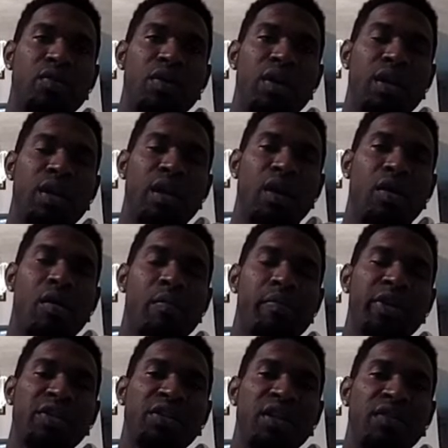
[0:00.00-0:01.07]
doing and
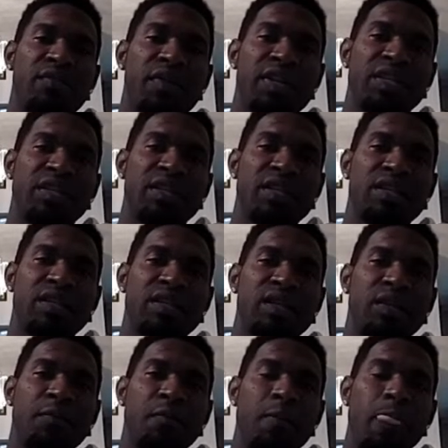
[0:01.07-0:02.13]
accomplishing for the
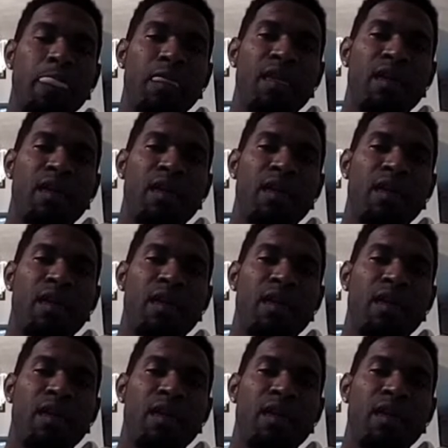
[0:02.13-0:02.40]
season.